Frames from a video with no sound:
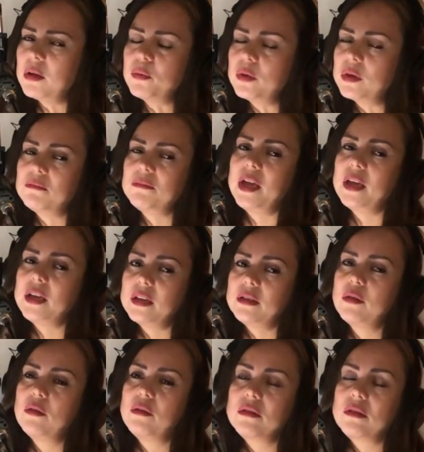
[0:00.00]
wouldn't make it
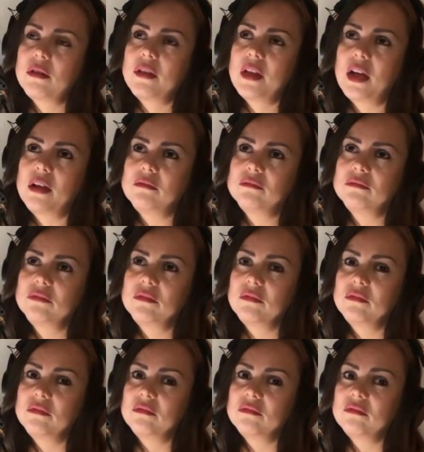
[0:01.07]
longer than
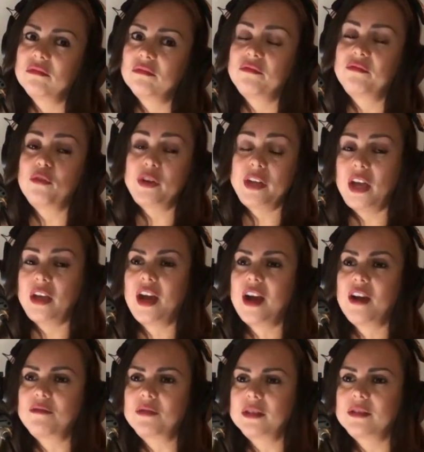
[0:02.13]
48
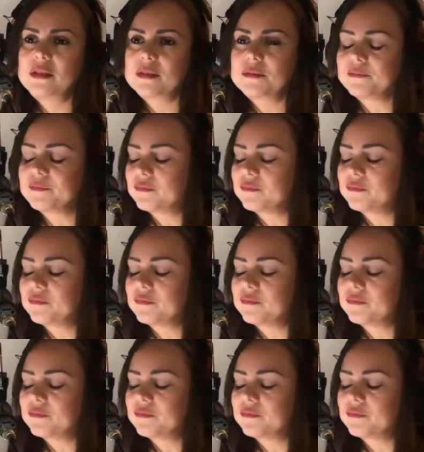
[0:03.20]
hours.